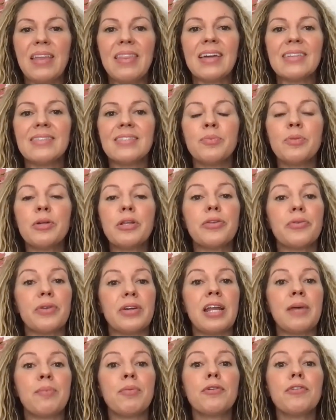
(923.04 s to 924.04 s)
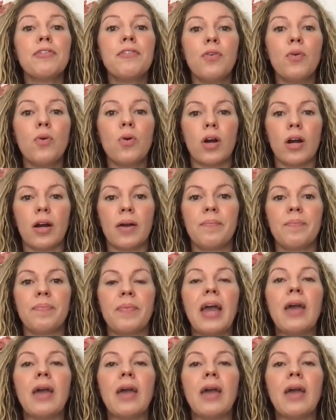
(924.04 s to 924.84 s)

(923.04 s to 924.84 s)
that's number 3. Number 4,